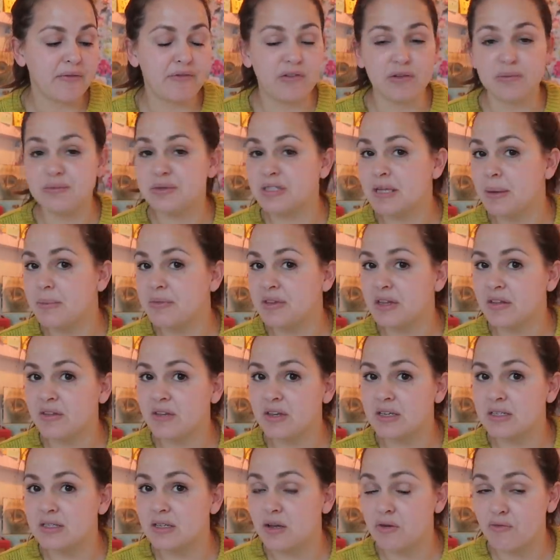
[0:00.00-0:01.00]
From something
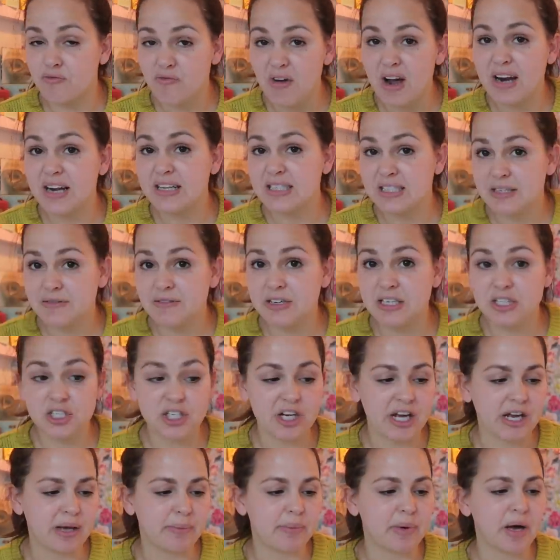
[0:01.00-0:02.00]
that's relatively
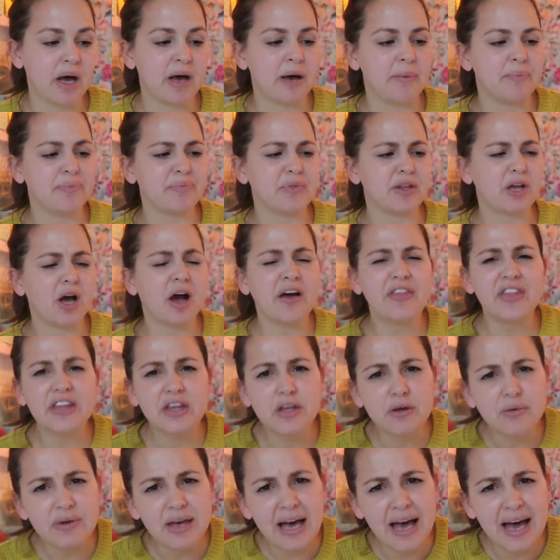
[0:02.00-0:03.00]
cheap. I
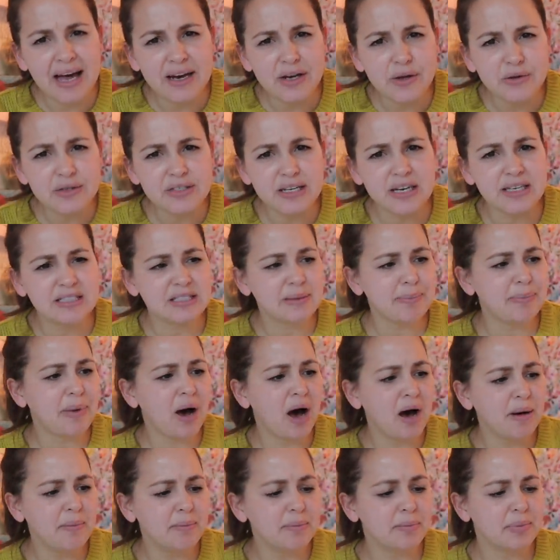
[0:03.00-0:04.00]
think you can use it as a
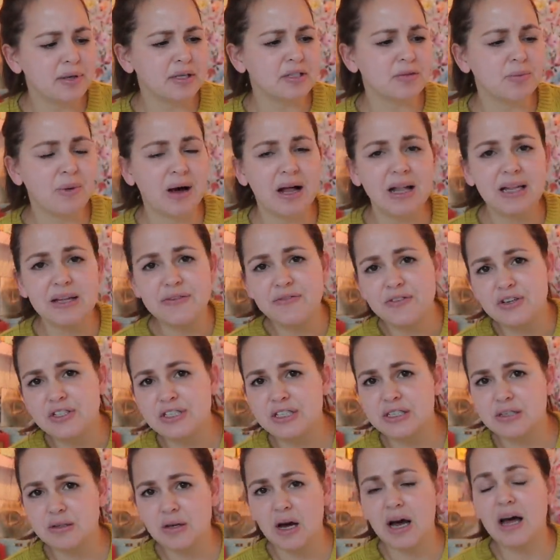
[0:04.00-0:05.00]
pump as well if you didn't.